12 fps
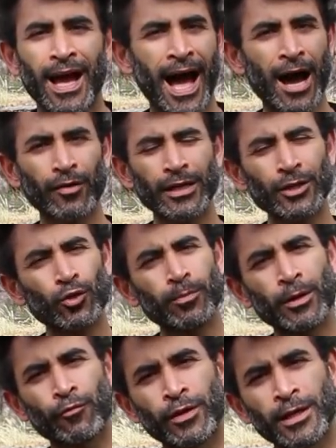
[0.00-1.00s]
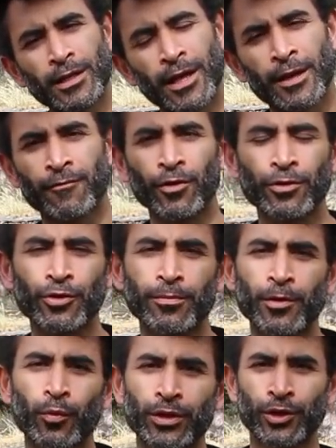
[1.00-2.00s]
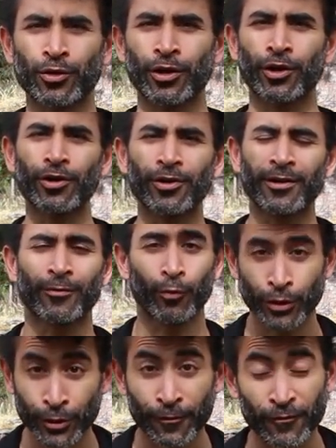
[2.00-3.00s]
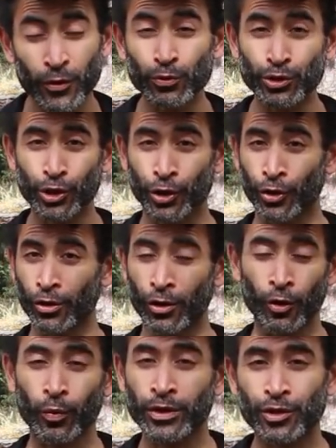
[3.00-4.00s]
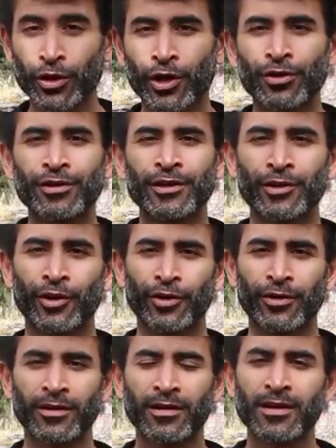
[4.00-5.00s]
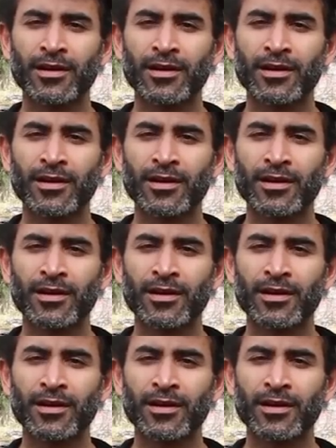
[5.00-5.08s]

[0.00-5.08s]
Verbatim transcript: how can you be real and vulnerable with your girl, with your future girl, or with your current girl?